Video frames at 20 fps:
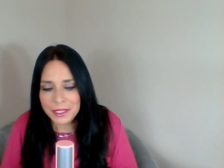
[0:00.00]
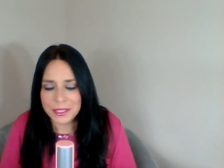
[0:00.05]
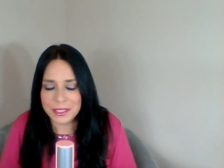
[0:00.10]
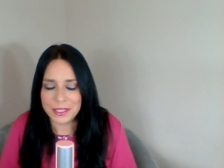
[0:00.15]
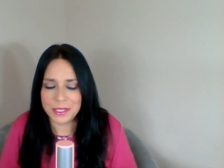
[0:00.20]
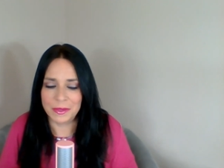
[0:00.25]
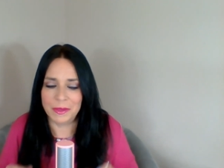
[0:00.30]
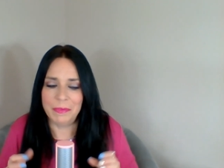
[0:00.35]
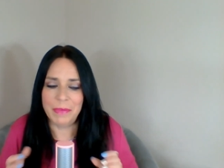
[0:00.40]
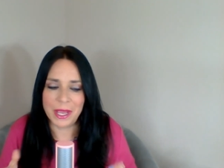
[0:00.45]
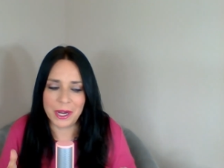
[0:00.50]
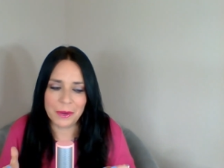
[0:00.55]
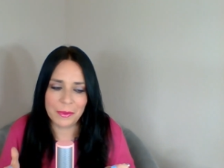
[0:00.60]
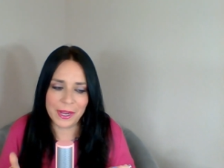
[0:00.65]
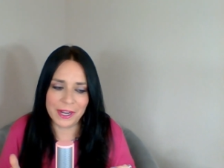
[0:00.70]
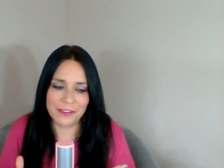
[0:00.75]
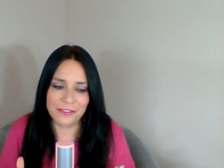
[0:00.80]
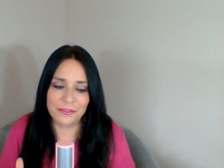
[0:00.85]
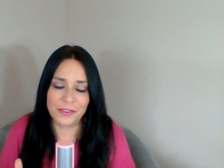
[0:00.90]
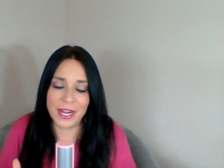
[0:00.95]
So a better way
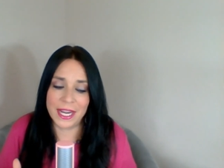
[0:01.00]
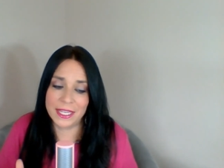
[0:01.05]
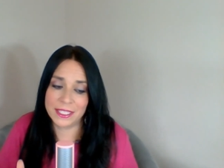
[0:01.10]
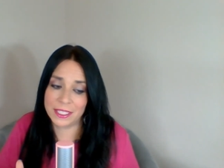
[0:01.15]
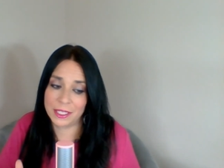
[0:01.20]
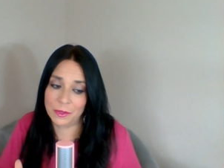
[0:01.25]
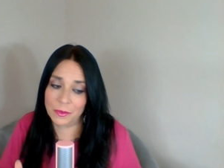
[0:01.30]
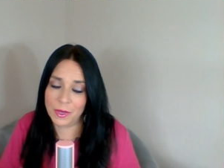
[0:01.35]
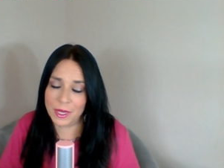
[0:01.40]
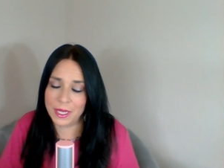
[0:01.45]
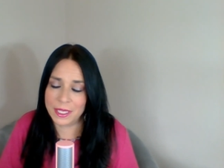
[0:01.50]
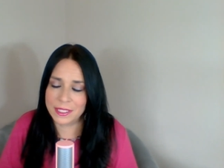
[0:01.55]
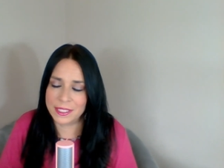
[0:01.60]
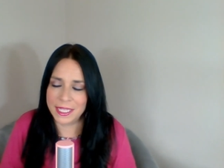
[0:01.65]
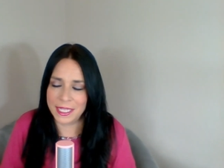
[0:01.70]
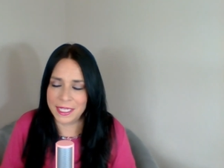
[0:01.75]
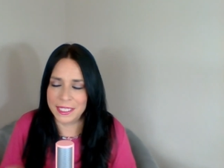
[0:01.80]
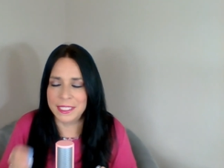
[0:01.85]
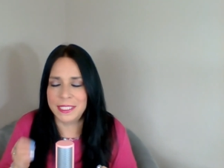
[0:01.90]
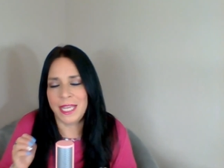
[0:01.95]
to phrase it was,
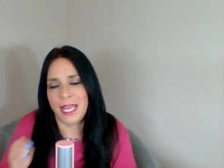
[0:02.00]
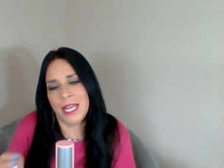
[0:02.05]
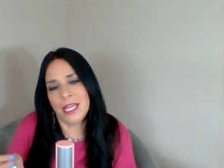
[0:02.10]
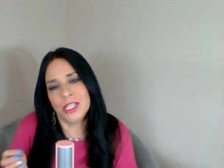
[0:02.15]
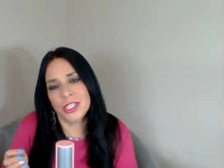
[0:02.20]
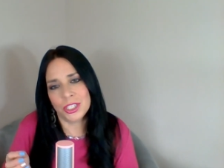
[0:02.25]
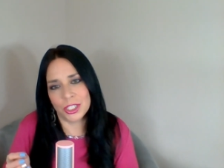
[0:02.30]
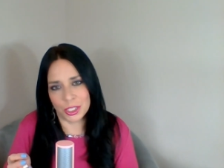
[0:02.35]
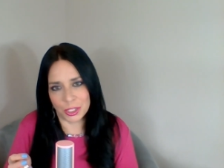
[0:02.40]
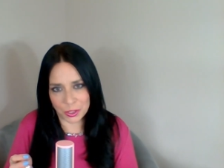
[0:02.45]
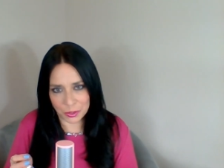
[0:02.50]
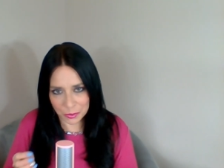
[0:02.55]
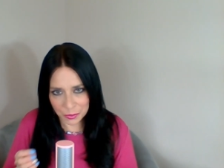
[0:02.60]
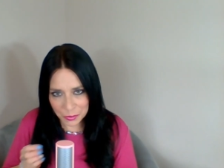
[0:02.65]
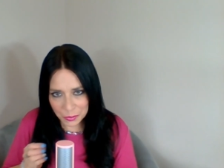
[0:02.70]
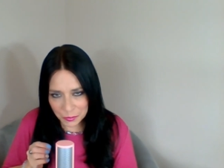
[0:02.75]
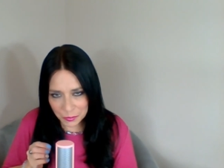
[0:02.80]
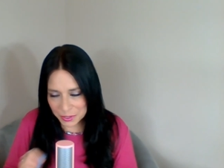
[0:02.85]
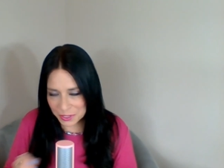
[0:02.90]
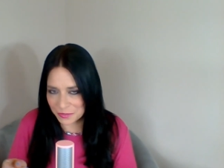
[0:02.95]
the intention
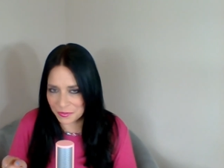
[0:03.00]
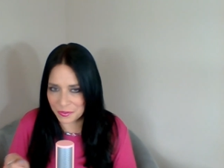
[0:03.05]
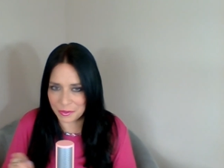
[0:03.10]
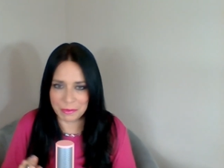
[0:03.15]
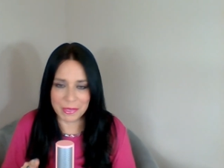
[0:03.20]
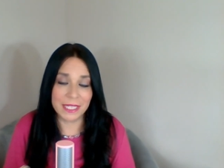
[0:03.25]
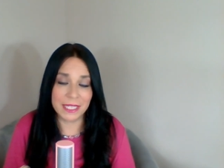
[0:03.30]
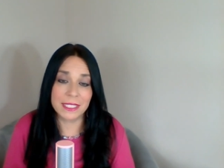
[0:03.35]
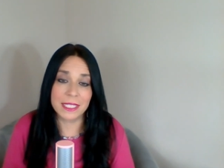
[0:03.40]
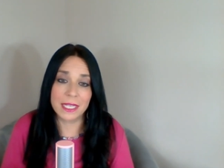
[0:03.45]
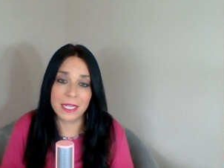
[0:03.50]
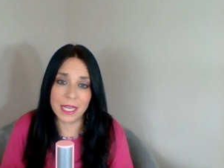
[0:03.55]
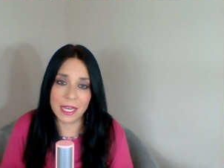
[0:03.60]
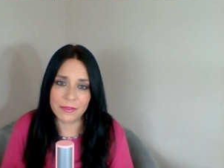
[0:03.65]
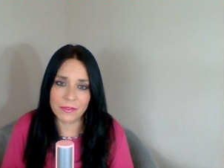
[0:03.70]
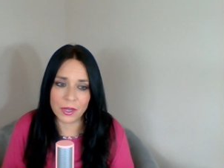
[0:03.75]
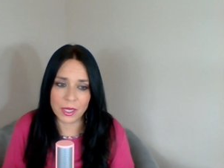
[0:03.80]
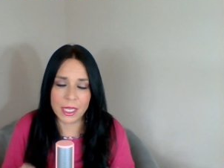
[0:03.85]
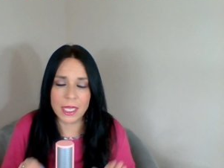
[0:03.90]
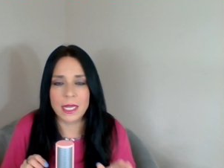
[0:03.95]
was for me to
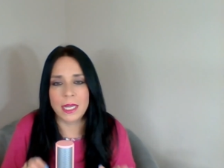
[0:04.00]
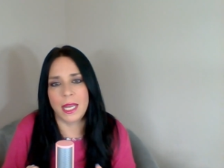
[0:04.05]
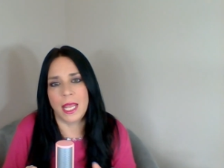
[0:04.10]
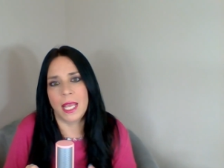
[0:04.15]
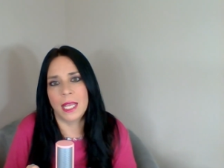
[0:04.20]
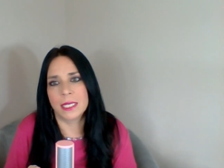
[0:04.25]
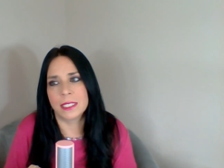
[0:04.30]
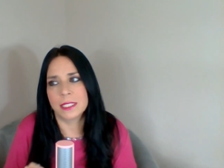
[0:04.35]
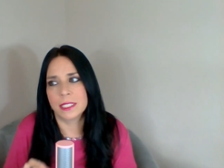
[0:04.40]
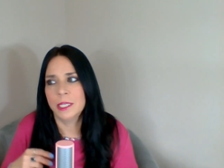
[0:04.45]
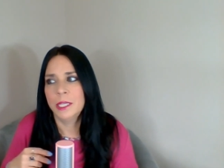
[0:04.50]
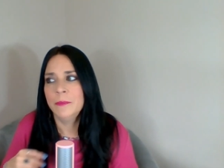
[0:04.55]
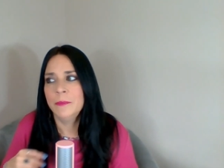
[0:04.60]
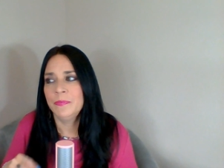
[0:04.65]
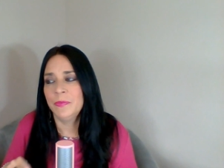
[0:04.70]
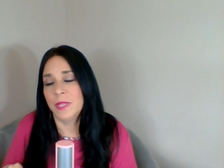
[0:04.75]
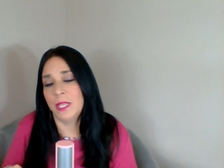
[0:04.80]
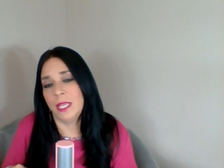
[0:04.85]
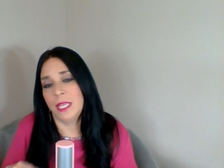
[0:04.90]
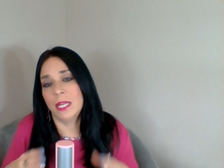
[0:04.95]
never connect
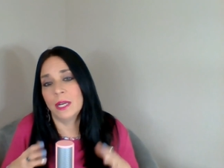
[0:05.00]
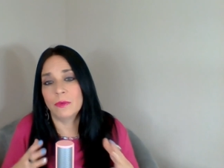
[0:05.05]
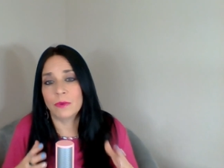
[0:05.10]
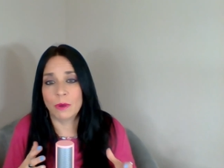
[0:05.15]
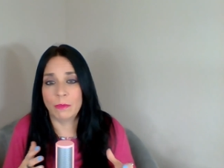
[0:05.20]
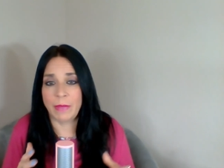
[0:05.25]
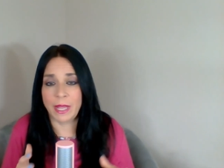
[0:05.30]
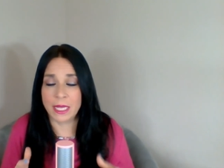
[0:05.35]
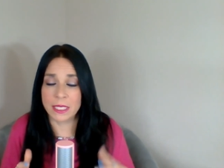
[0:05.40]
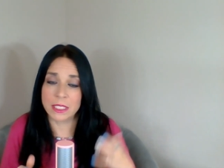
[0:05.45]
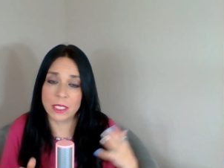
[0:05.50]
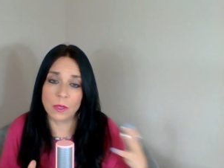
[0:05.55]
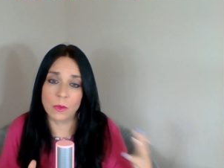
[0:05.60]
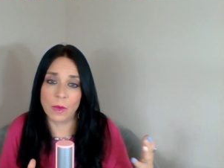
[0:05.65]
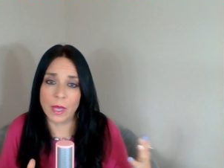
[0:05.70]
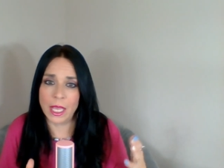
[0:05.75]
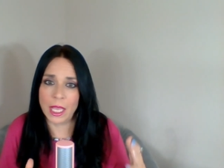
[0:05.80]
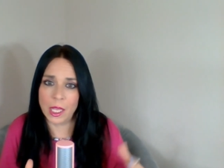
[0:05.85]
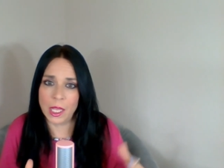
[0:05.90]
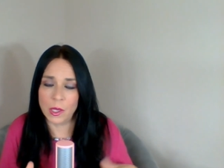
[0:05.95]
in a romantic
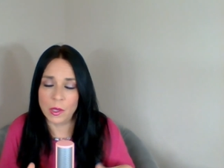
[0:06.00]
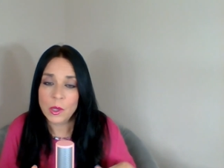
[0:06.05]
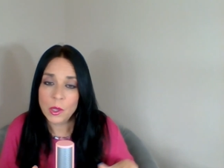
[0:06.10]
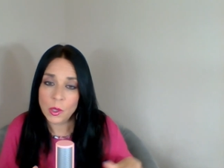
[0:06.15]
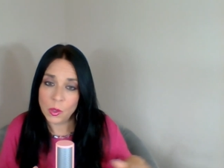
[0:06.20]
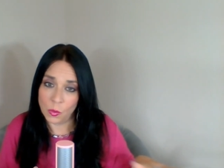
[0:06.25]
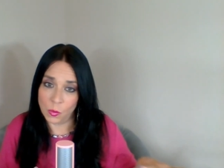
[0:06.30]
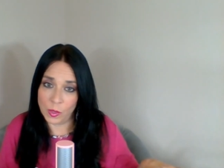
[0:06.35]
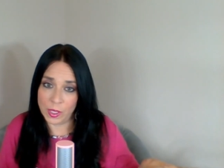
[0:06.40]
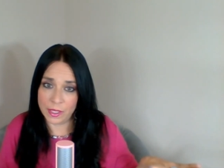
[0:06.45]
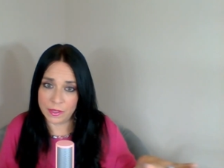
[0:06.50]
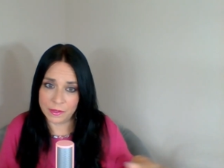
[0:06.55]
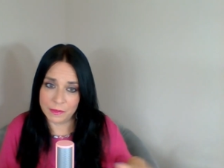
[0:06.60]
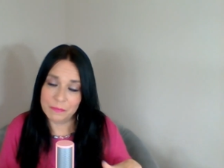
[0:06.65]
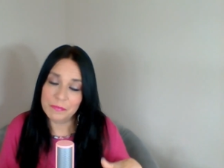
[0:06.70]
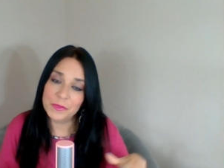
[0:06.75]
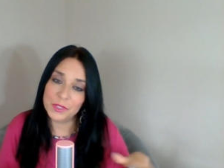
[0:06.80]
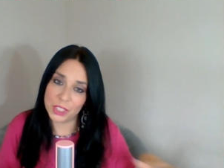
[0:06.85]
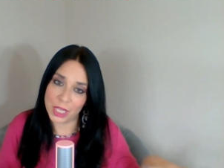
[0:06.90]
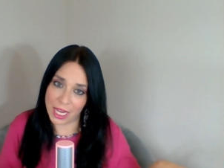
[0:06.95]
way with
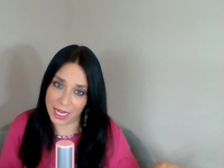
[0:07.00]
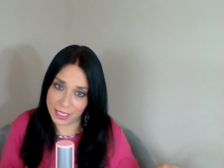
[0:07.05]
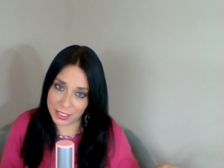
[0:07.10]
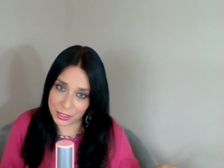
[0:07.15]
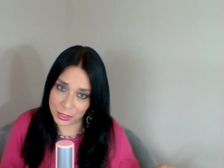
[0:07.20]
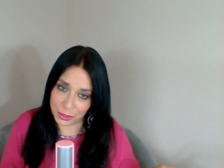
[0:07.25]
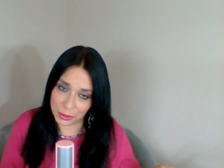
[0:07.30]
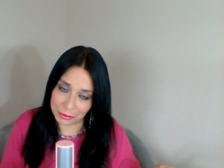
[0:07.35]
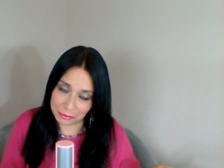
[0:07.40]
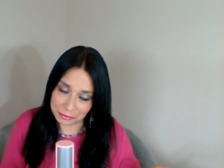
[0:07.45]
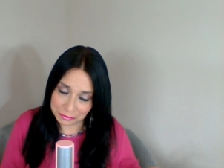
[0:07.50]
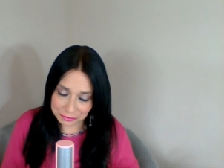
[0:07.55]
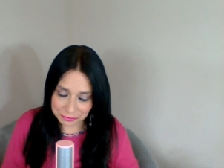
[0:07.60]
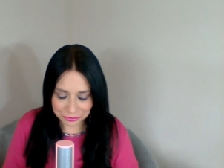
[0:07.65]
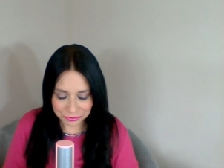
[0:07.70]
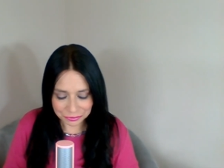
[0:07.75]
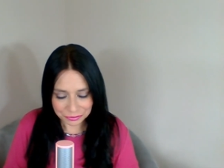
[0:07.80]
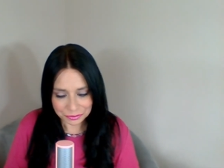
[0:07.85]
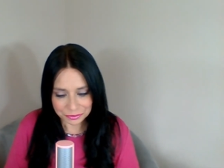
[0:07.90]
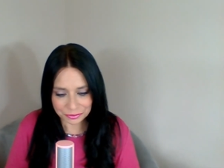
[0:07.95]
Chaser.
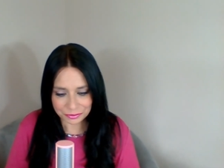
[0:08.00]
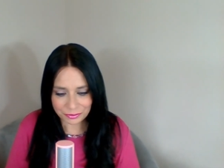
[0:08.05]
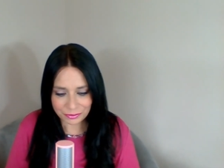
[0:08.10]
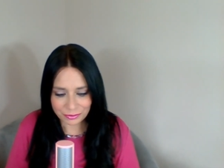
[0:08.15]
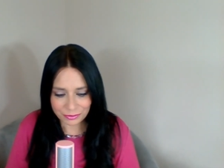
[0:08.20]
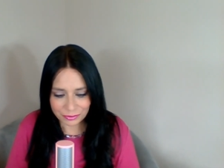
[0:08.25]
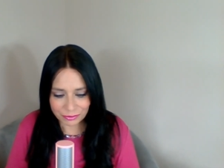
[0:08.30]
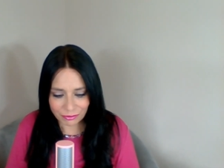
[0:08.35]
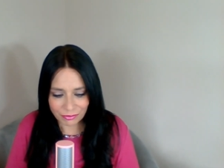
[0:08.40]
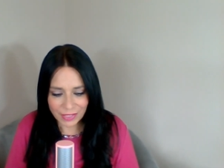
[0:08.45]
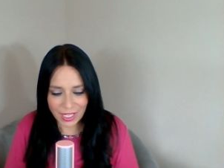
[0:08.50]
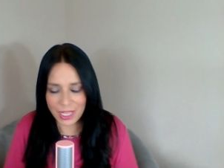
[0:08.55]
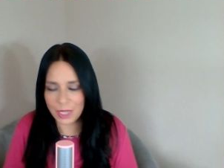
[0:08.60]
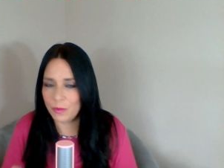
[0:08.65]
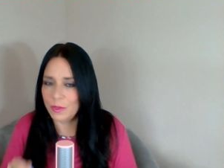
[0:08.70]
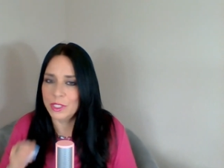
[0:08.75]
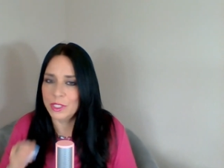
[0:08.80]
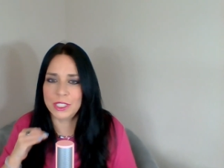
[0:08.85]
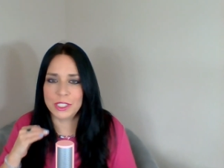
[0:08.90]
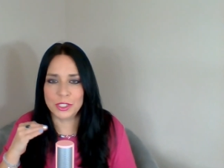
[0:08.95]
It
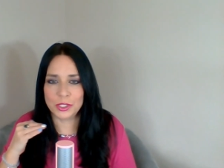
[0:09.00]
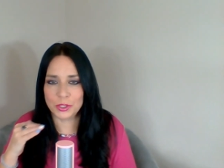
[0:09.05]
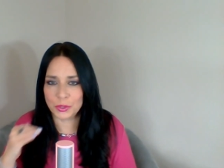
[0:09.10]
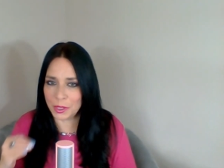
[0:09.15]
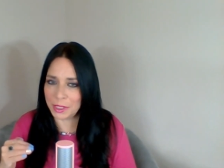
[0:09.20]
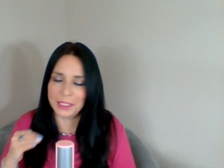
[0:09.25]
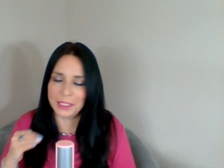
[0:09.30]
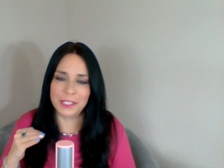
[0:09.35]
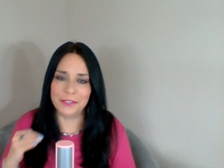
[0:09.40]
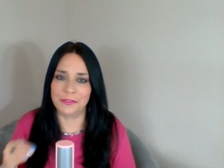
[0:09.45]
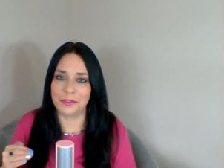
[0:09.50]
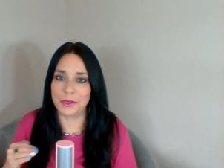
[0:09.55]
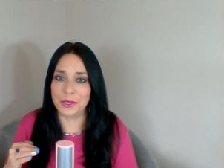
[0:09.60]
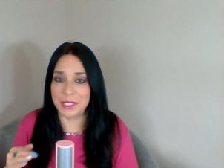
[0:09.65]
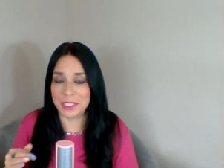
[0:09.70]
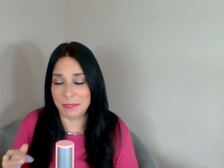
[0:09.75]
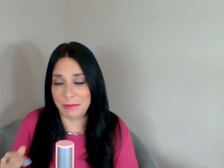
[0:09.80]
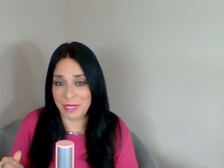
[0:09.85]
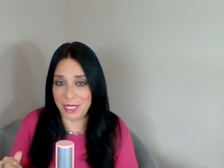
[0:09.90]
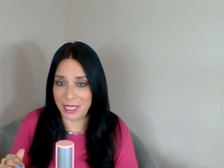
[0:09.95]
was strictly for it
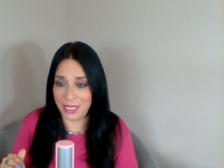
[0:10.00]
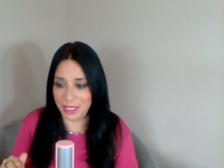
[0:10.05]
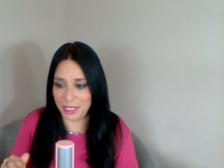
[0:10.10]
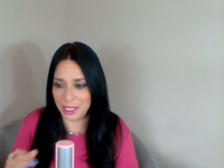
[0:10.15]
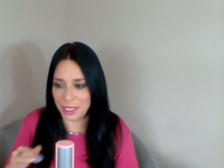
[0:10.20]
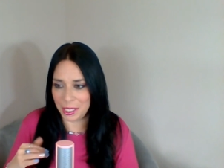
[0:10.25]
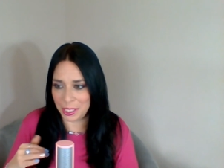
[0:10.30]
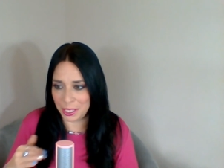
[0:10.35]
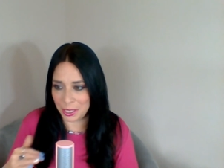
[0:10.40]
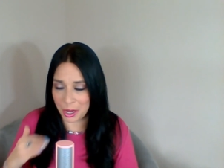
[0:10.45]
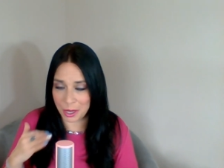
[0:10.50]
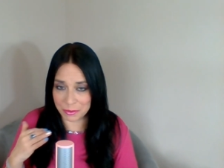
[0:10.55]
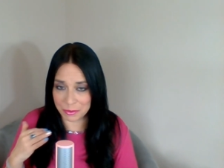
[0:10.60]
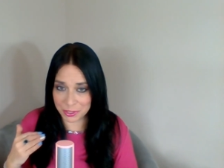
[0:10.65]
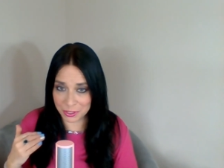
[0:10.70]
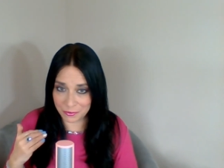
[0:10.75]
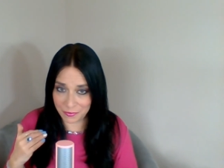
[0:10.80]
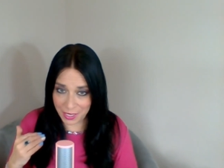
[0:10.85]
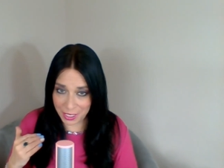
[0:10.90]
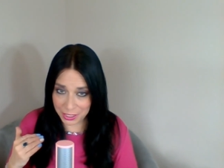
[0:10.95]
to be an
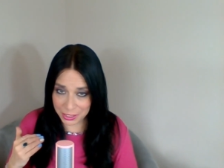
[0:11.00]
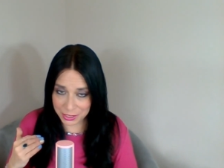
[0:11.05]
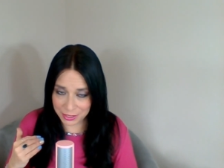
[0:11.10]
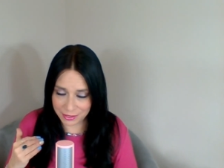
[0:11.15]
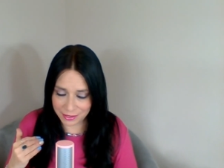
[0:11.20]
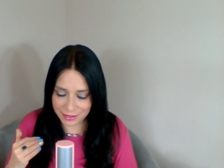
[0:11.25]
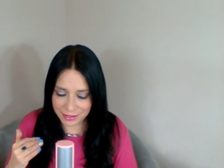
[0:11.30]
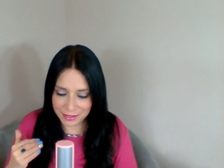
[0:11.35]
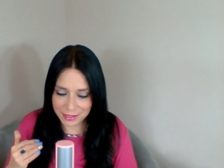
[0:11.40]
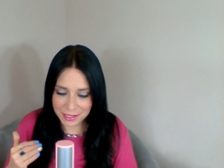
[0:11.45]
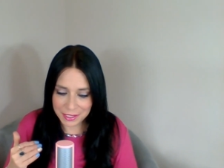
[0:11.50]
observation.